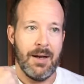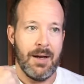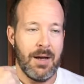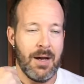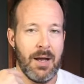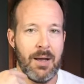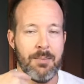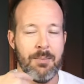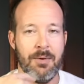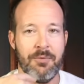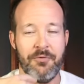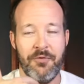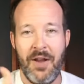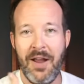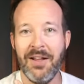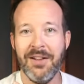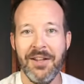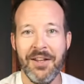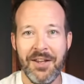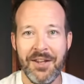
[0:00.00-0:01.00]
I'm a
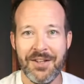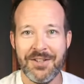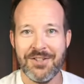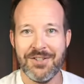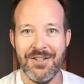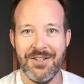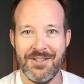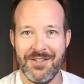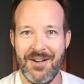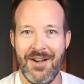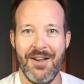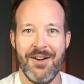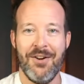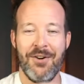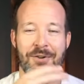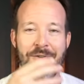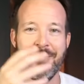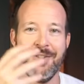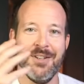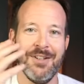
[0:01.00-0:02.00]
failing kitchen designer
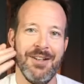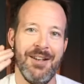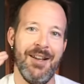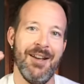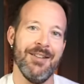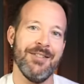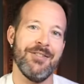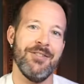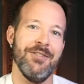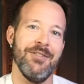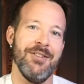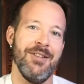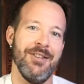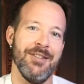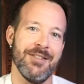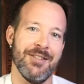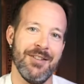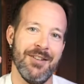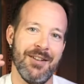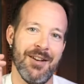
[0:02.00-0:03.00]
who's going to answer
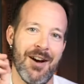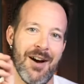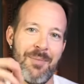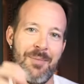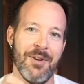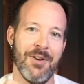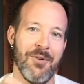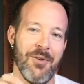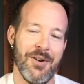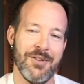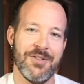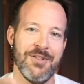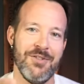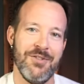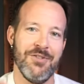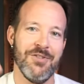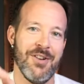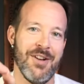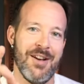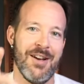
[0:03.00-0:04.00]
these common questions
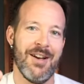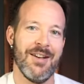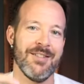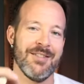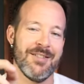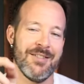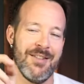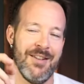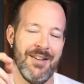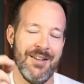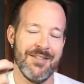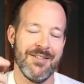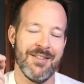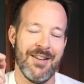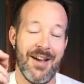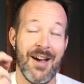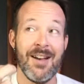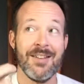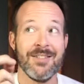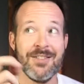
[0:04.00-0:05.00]
you should ask
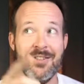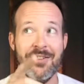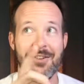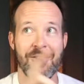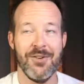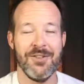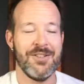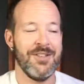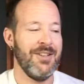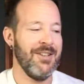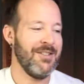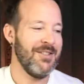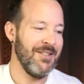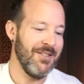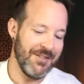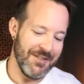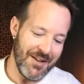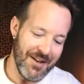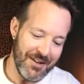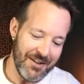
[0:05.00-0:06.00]
your kitchen
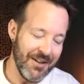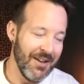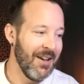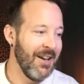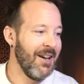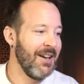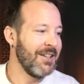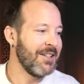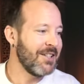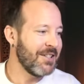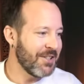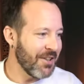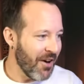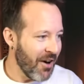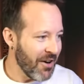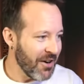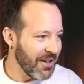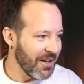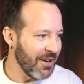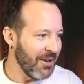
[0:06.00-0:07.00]
designer, starting